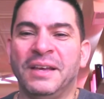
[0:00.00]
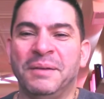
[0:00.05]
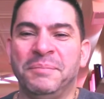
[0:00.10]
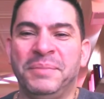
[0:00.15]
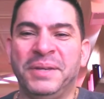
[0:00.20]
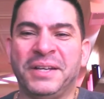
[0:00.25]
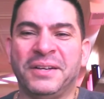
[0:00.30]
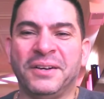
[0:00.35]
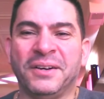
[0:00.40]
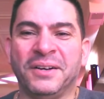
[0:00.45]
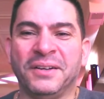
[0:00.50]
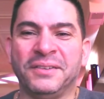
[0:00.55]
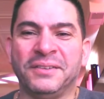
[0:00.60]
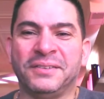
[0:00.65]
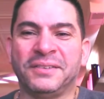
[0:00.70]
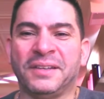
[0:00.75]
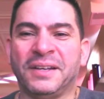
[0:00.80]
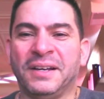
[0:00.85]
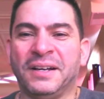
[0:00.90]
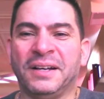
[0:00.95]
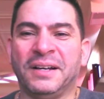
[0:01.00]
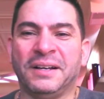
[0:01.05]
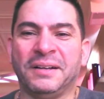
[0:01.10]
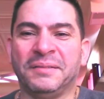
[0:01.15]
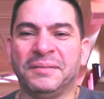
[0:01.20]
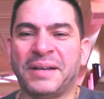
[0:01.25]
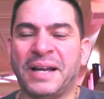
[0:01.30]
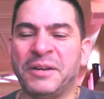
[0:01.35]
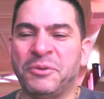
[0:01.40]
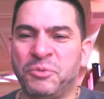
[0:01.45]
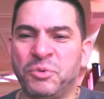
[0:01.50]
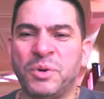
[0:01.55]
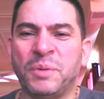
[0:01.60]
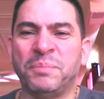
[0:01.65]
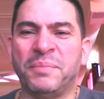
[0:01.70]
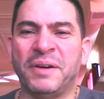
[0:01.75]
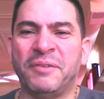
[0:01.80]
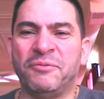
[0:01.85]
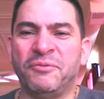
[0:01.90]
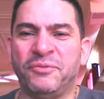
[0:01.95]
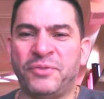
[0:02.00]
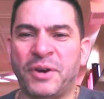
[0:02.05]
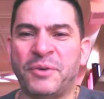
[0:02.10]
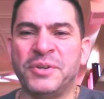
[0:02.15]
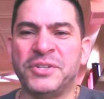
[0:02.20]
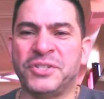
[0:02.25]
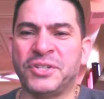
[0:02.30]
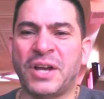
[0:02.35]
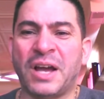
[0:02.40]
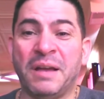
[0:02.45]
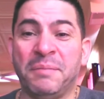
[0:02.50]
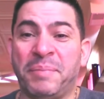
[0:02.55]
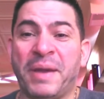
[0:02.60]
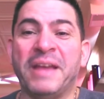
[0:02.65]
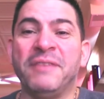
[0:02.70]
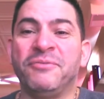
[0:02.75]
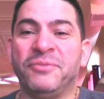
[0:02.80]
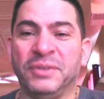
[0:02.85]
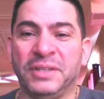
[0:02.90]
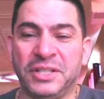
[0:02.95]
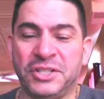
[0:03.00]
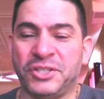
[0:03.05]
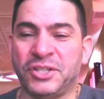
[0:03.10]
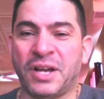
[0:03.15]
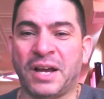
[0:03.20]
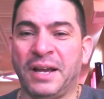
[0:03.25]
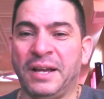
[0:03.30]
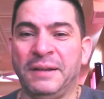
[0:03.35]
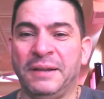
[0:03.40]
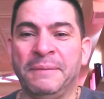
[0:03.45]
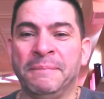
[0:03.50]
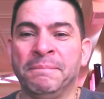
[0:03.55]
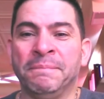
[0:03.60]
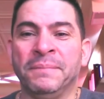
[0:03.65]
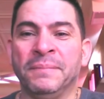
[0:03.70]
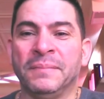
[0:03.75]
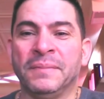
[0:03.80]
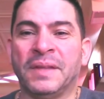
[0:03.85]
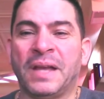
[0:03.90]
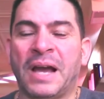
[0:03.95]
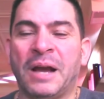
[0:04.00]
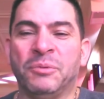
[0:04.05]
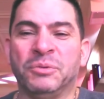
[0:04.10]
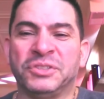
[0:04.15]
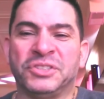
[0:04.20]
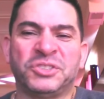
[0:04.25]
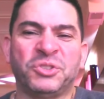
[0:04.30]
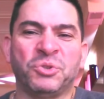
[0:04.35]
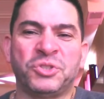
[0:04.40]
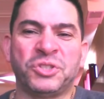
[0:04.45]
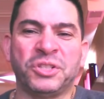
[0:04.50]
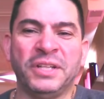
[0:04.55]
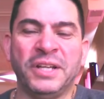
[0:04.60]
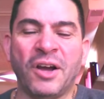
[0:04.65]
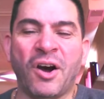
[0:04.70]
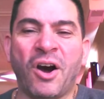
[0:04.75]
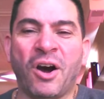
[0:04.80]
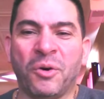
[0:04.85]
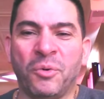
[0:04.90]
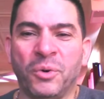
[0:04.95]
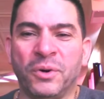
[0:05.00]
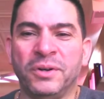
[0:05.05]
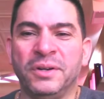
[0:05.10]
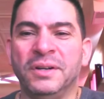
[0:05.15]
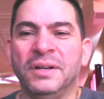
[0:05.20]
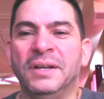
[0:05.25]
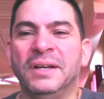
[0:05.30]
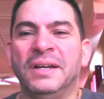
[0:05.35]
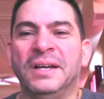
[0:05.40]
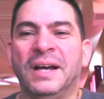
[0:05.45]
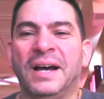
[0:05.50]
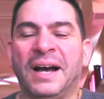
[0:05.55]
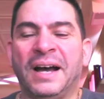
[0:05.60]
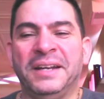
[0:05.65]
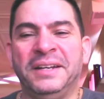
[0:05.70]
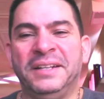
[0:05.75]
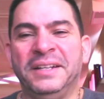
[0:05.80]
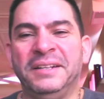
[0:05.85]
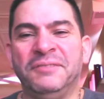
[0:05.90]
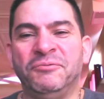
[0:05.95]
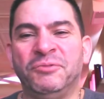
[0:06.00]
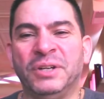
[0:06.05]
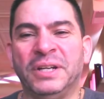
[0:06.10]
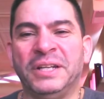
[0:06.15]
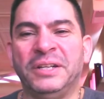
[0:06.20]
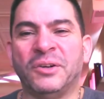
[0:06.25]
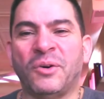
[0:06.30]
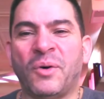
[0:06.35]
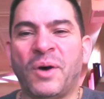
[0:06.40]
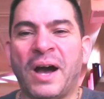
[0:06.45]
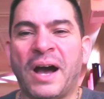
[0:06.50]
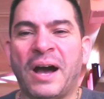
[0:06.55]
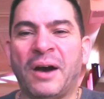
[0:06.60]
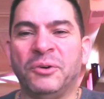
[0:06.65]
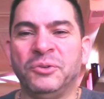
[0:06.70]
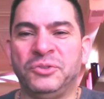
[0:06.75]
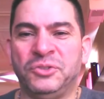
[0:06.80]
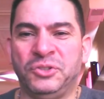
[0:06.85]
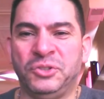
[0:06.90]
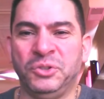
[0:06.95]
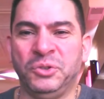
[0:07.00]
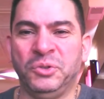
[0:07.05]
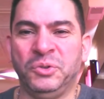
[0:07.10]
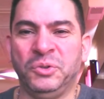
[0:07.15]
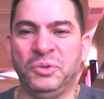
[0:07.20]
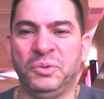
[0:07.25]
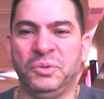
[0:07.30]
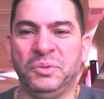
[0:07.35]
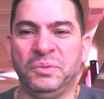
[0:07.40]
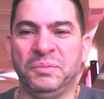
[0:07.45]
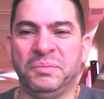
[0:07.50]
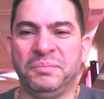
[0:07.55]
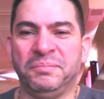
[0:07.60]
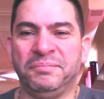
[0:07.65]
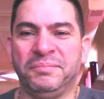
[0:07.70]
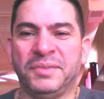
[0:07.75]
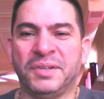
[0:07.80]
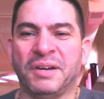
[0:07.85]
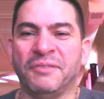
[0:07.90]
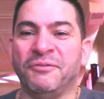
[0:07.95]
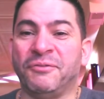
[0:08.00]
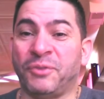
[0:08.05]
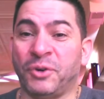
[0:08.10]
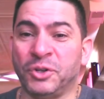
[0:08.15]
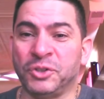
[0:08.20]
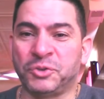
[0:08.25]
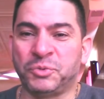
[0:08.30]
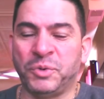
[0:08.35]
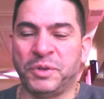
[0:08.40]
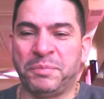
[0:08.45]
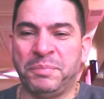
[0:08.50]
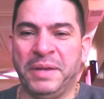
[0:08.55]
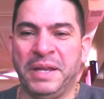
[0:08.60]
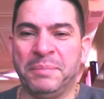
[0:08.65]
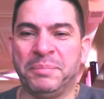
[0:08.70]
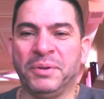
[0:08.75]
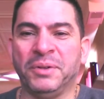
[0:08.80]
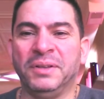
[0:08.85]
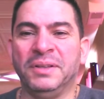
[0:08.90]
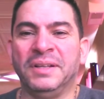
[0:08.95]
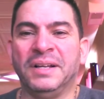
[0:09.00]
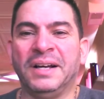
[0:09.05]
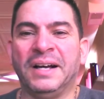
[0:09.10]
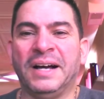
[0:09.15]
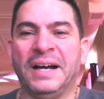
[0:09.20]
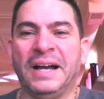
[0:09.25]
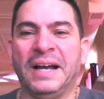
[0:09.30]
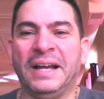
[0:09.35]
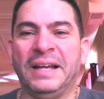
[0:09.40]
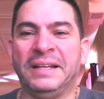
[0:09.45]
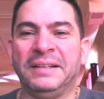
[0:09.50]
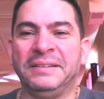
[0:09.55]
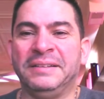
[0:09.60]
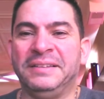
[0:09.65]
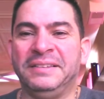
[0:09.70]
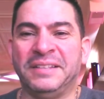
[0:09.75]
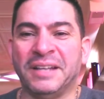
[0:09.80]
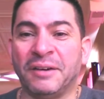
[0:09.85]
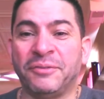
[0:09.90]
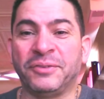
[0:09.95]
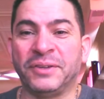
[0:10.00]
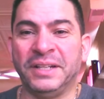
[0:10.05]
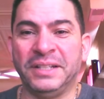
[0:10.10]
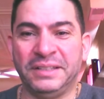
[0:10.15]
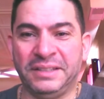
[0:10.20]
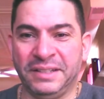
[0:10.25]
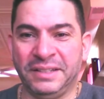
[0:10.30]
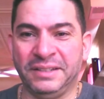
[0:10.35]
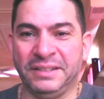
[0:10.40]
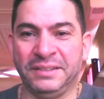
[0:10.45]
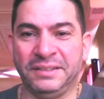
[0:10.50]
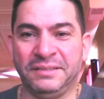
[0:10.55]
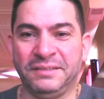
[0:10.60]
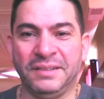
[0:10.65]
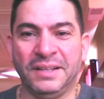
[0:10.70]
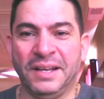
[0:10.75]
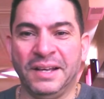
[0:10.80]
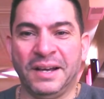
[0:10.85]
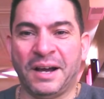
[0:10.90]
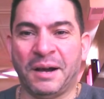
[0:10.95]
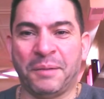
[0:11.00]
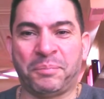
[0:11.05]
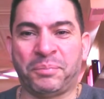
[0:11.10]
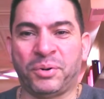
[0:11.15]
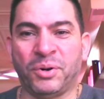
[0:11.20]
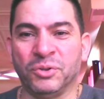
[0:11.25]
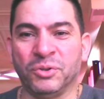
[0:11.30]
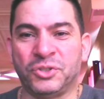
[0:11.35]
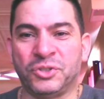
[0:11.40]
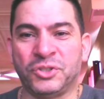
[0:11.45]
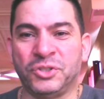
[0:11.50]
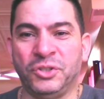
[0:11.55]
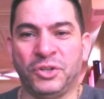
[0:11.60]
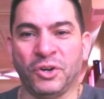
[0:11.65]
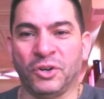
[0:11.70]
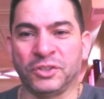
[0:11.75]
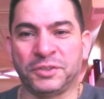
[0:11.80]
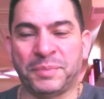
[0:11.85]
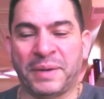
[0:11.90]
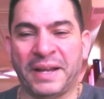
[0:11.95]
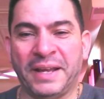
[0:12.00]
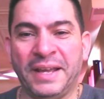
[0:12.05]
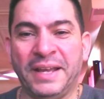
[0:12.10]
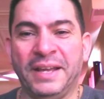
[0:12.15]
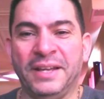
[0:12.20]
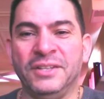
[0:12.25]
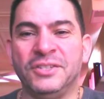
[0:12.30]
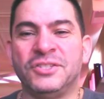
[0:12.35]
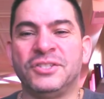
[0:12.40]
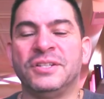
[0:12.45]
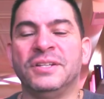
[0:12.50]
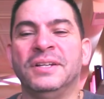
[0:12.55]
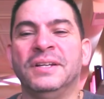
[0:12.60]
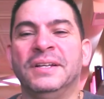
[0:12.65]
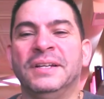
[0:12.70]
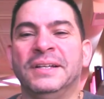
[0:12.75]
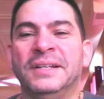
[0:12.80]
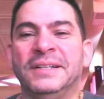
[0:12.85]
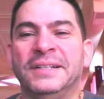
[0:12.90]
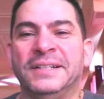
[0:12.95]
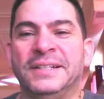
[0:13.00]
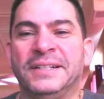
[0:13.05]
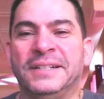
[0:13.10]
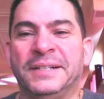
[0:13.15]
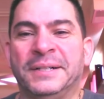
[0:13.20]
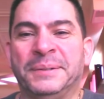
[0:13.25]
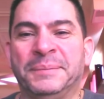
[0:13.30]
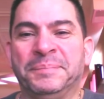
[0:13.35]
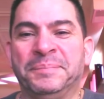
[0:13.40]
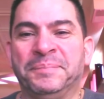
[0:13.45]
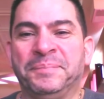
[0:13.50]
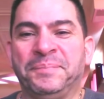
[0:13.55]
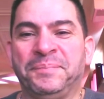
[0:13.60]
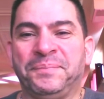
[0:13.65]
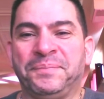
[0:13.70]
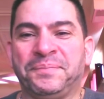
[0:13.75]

because I grew up very shy, painfully shy. I was socially awkward. I didn't really know how to converse with people. I definitely didn't approach girls my age. And